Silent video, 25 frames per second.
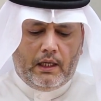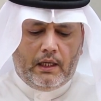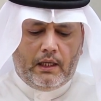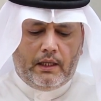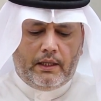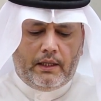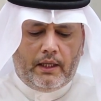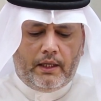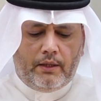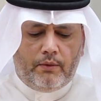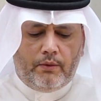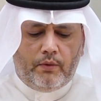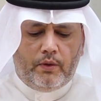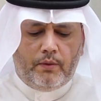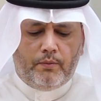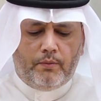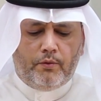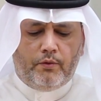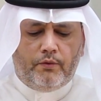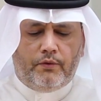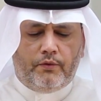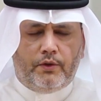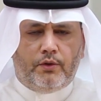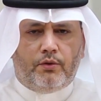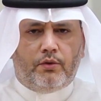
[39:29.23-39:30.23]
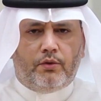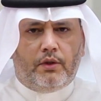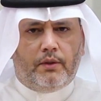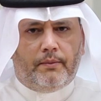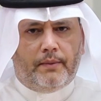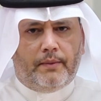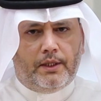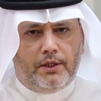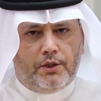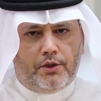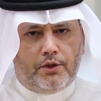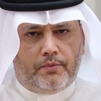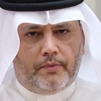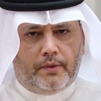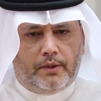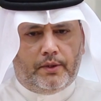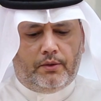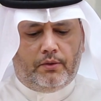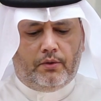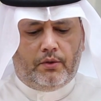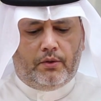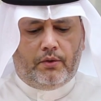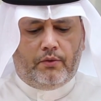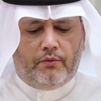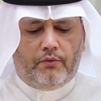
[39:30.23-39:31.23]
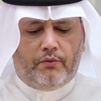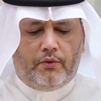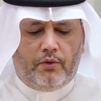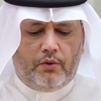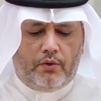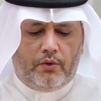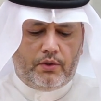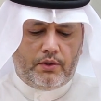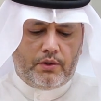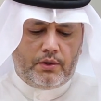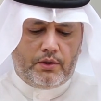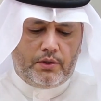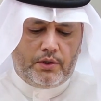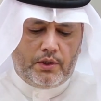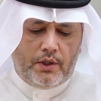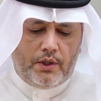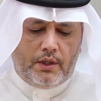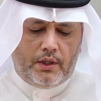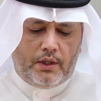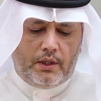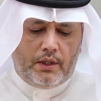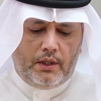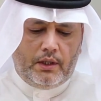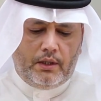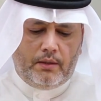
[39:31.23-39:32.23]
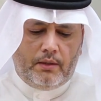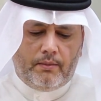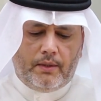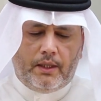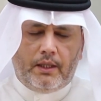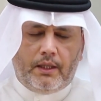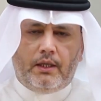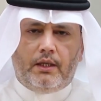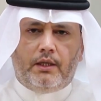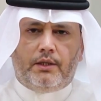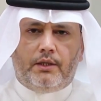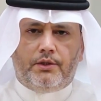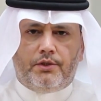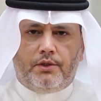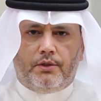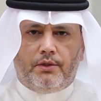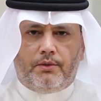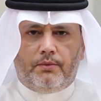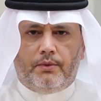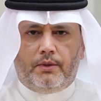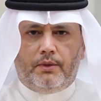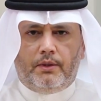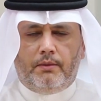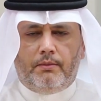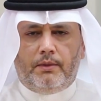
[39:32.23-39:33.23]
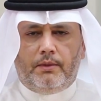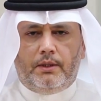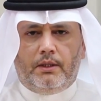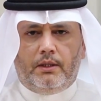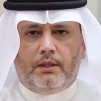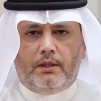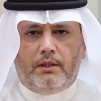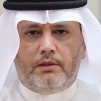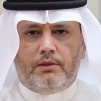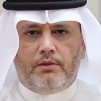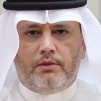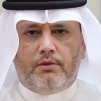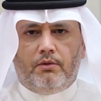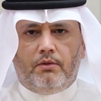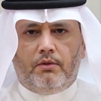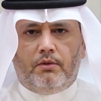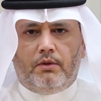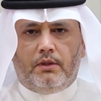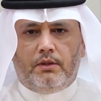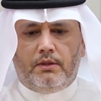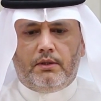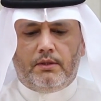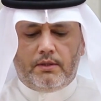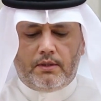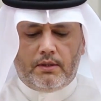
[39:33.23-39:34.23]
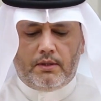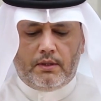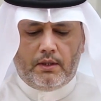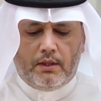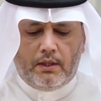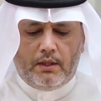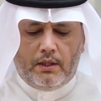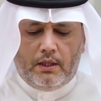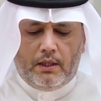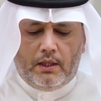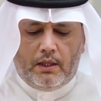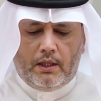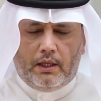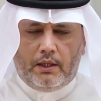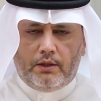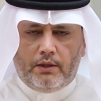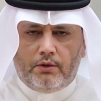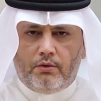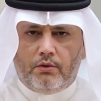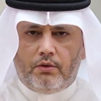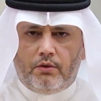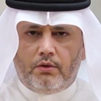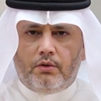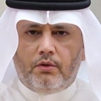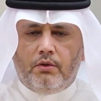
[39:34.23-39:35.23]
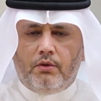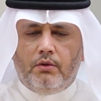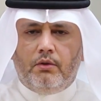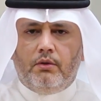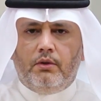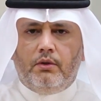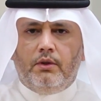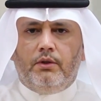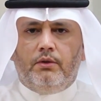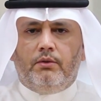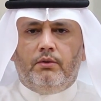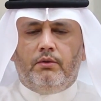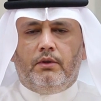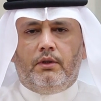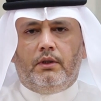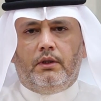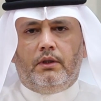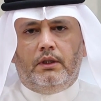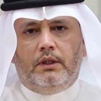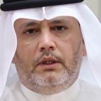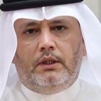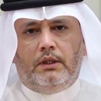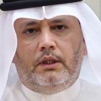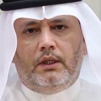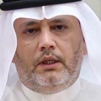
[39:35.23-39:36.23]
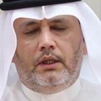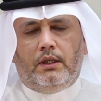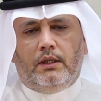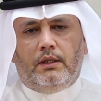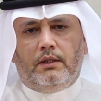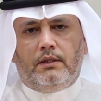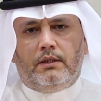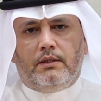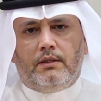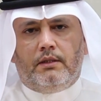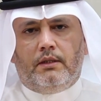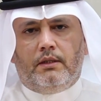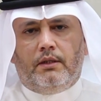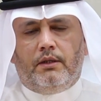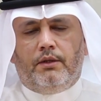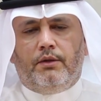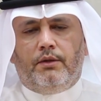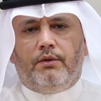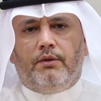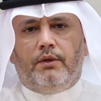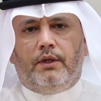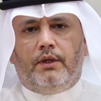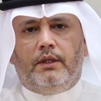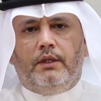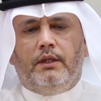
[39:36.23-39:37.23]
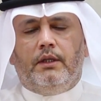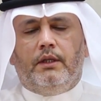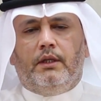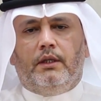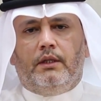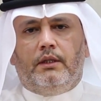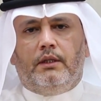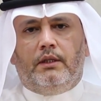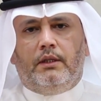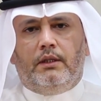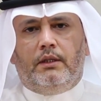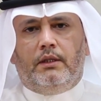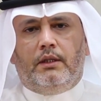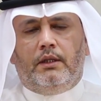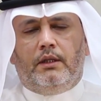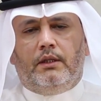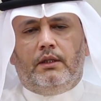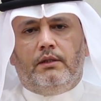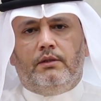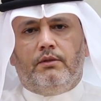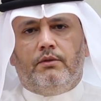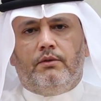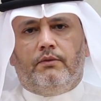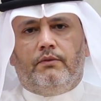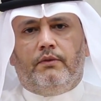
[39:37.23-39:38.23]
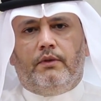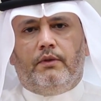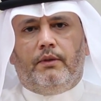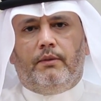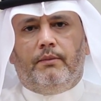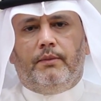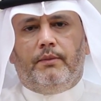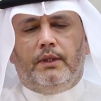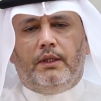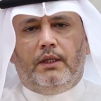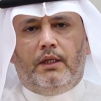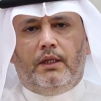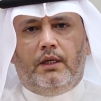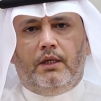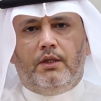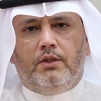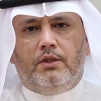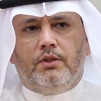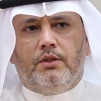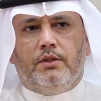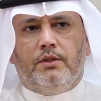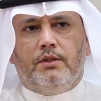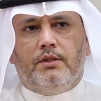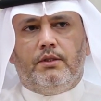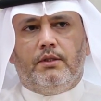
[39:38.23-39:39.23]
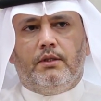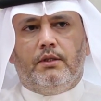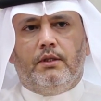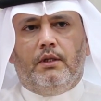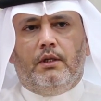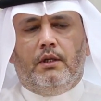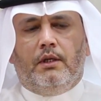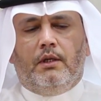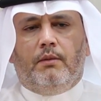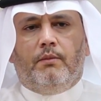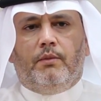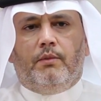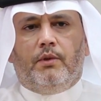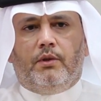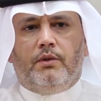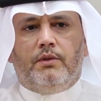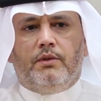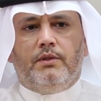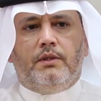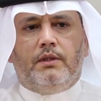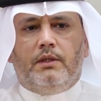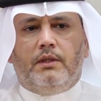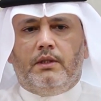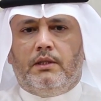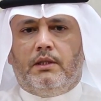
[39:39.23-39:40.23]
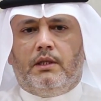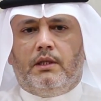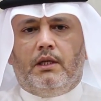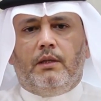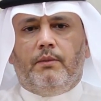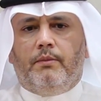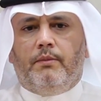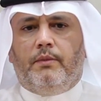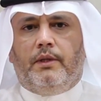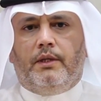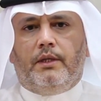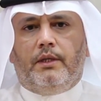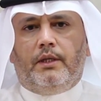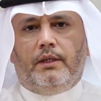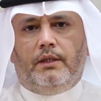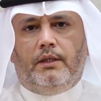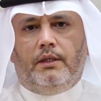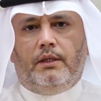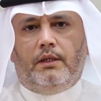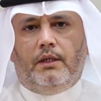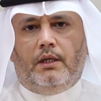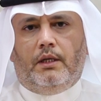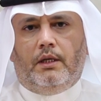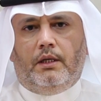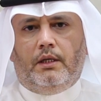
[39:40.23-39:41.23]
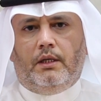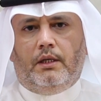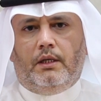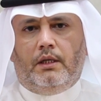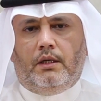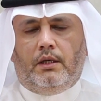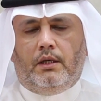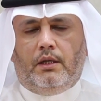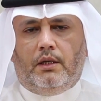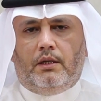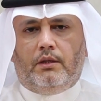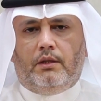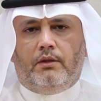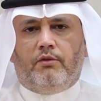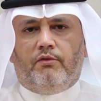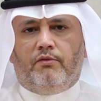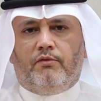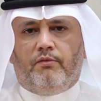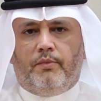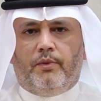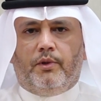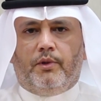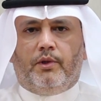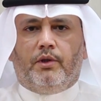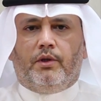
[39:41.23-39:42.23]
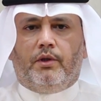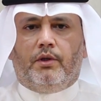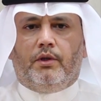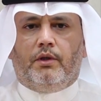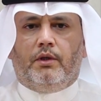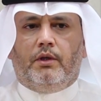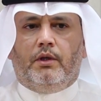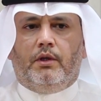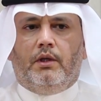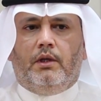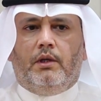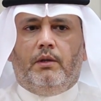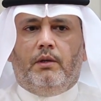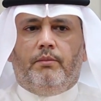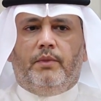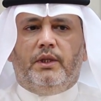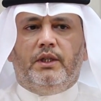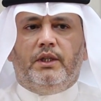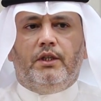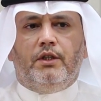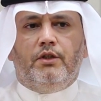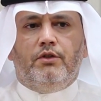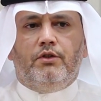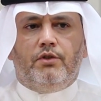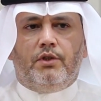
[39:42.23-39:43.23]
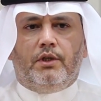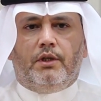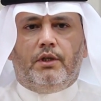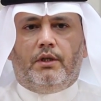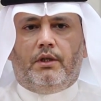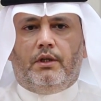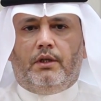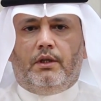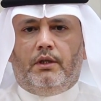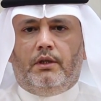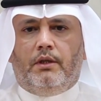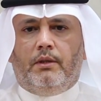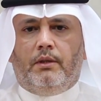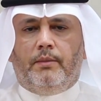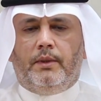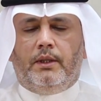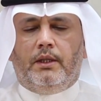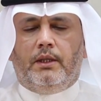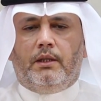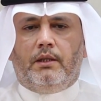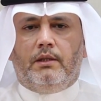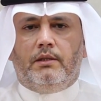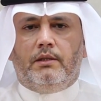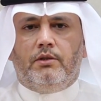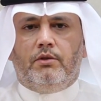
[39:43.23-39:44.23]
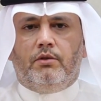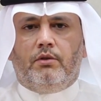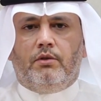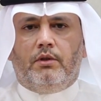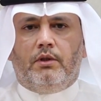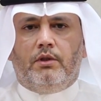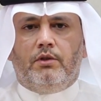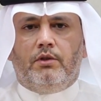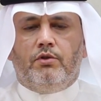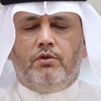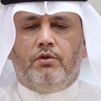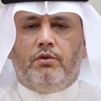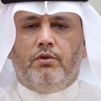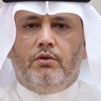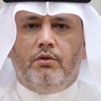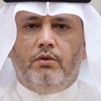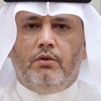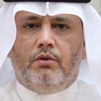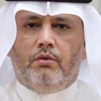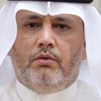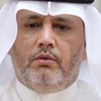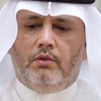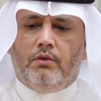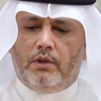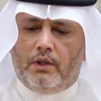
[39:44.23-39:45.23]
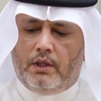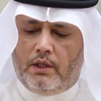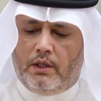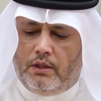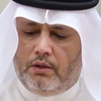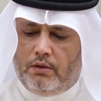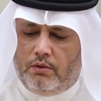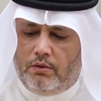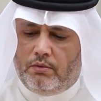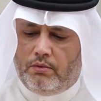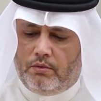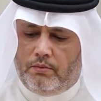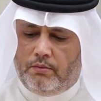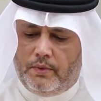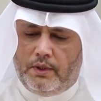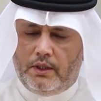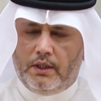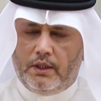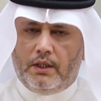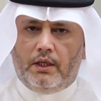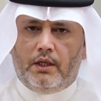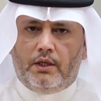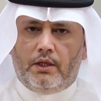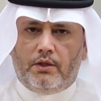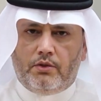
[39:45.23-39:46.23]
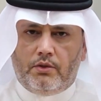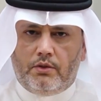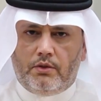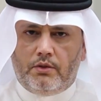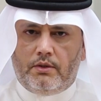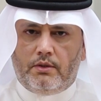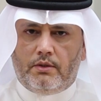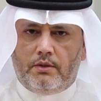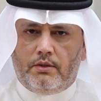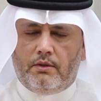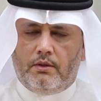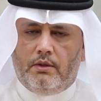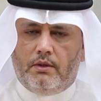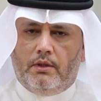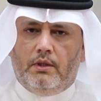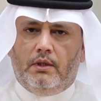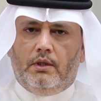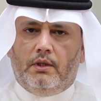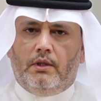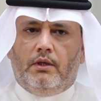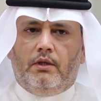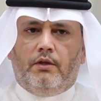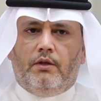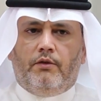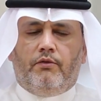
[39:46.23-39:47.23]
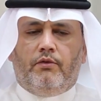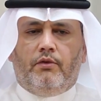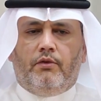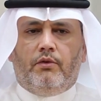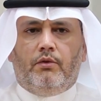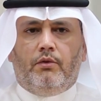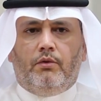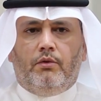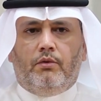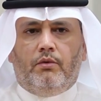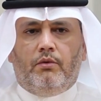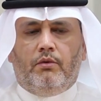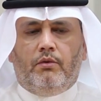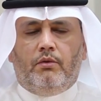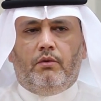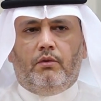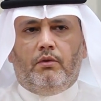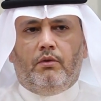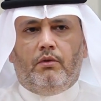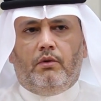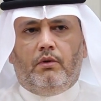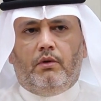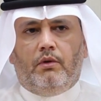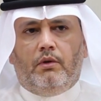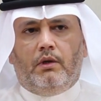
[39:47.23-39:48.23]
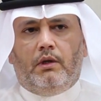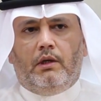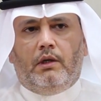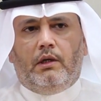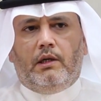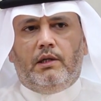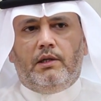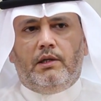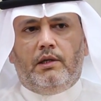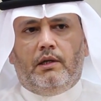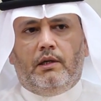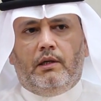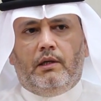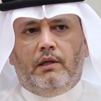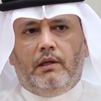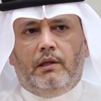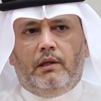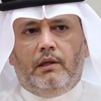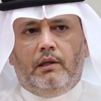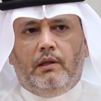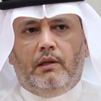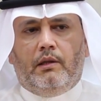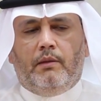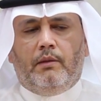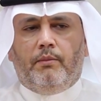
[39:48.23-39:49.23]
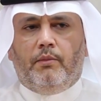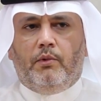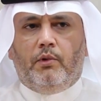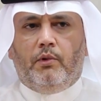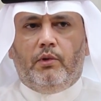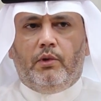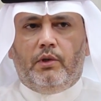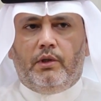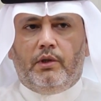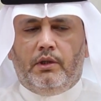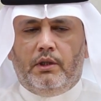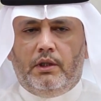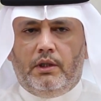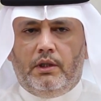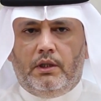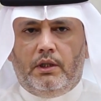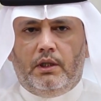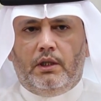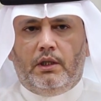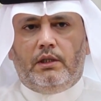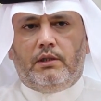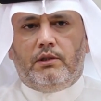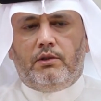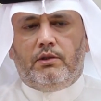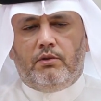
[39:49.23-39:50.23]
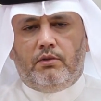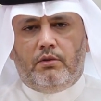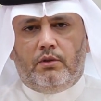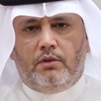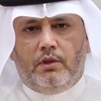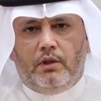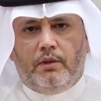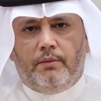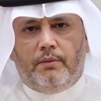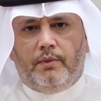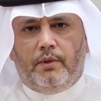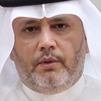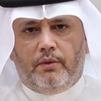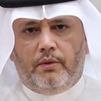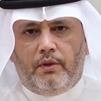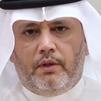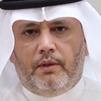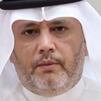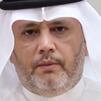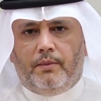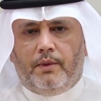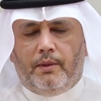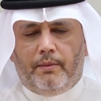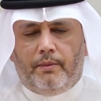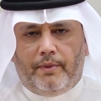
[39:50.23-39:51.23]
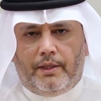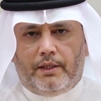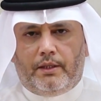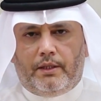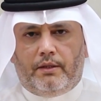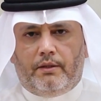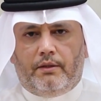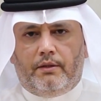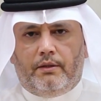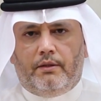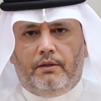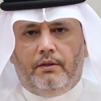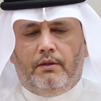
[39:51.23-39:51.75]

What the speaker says: Then we move into the management, and of course, generally in my lecture with the medical students, I do not go into the details, the theoretical details of the medications, because these can be read in any kind of book. But in general, the medical student should know the acute medications. If you know, the more details you know about them, the better.